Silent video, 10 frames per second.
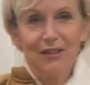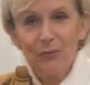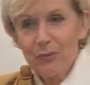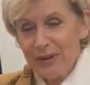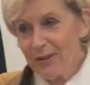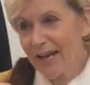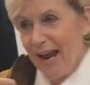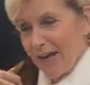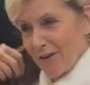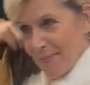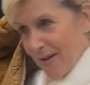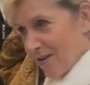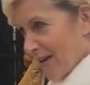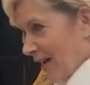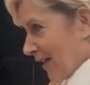is a real
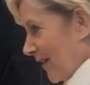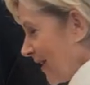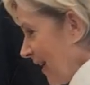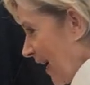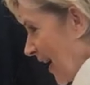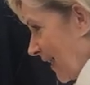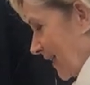caramel color, and